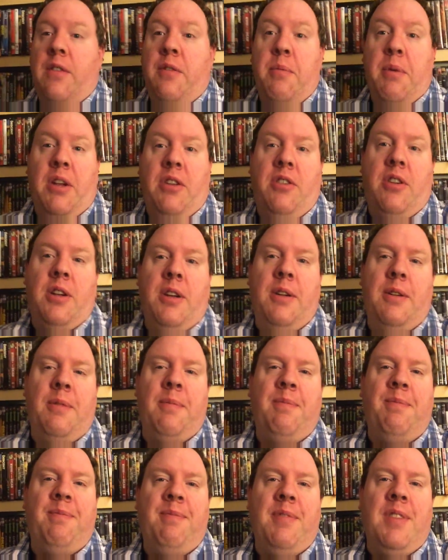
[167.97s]
of a bitch.
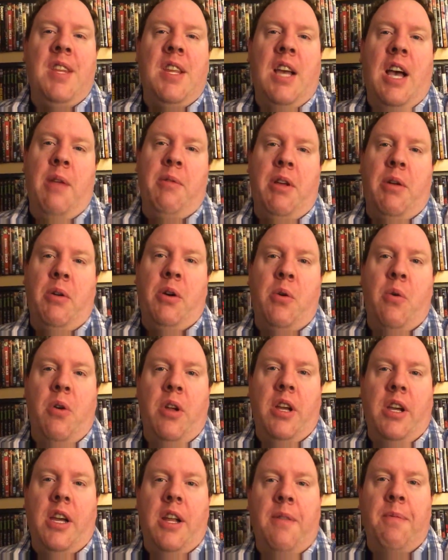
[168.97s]
I'm not
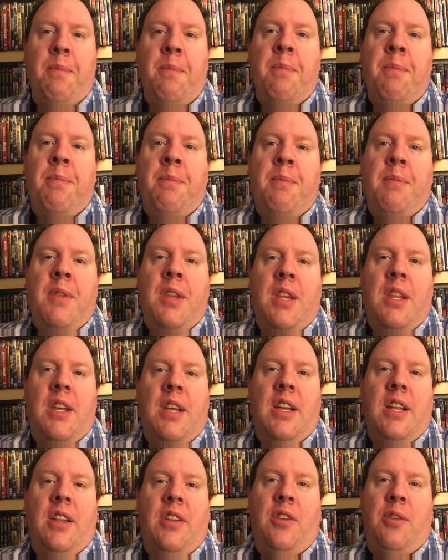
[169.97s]
recording again.
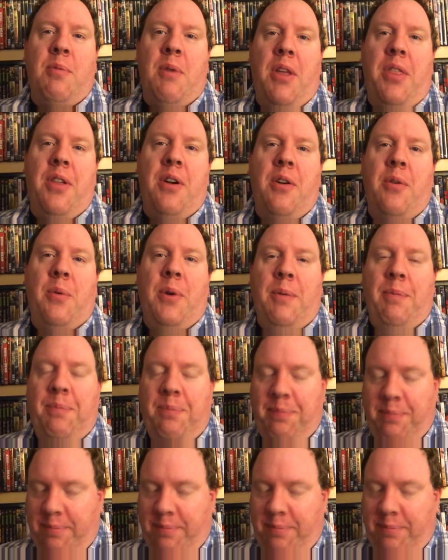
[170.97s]
This is my third one.